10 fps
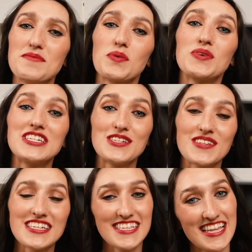We do
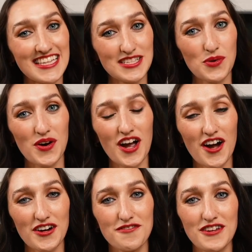this in this
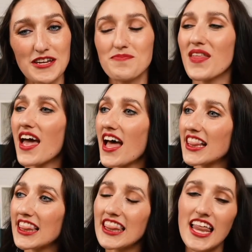choreography.
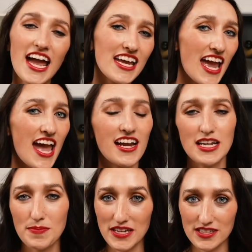Like
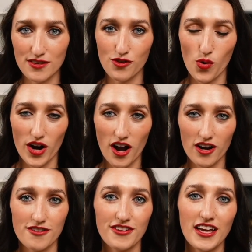any piece of
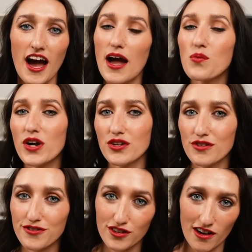choreography, I want you
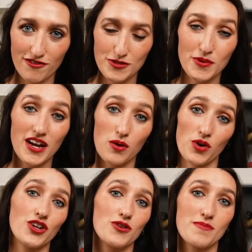to feel comfortable and I
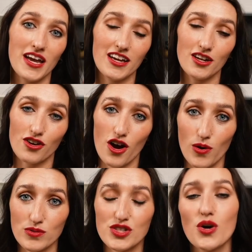want you to make it your
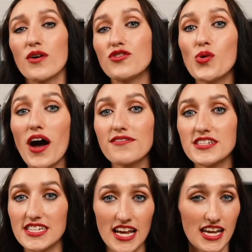own. So if you have
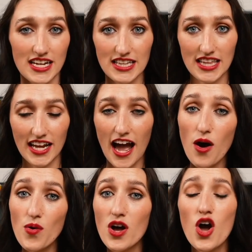to take anything
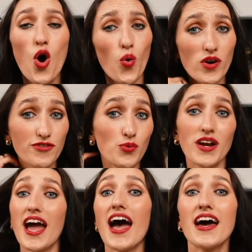out or if you
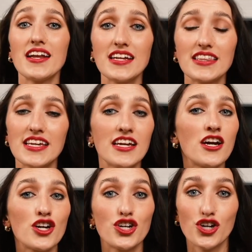want to add
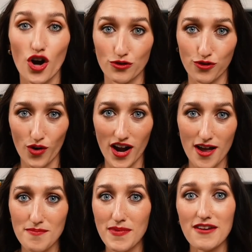anything, go for
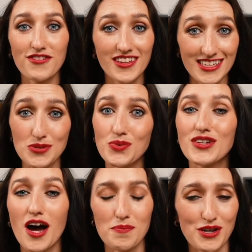it. My feelings will
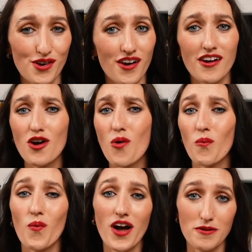not be hurt
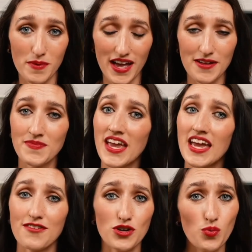one bit.
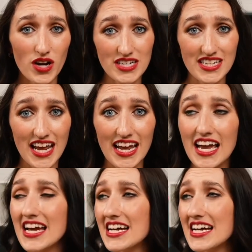If you want to take